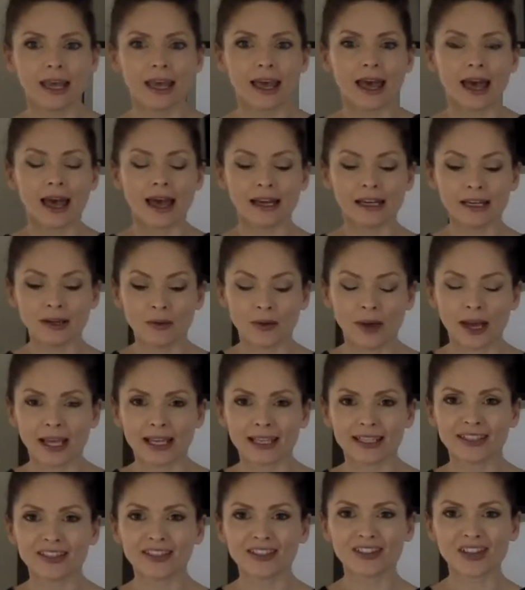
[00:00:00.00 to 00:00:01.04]
Anyway,
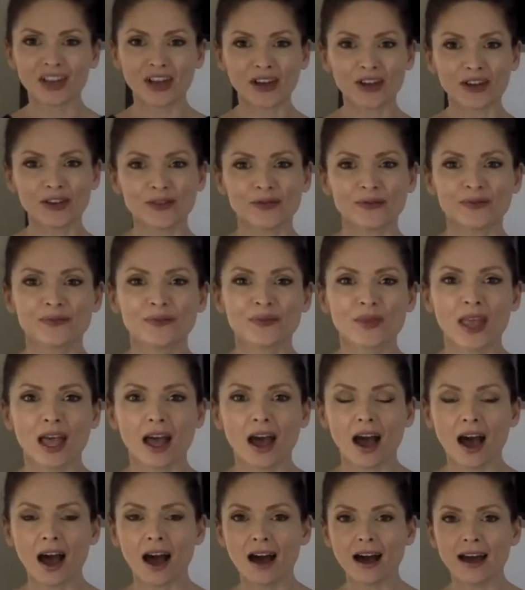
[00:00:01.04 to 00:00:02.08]
so
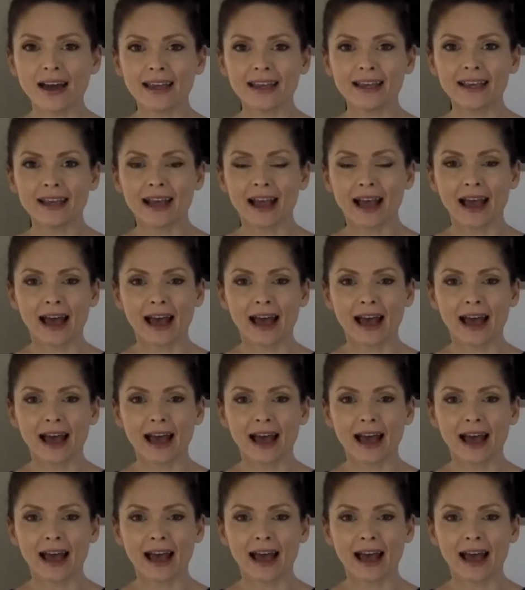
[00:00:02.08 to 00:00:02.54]
I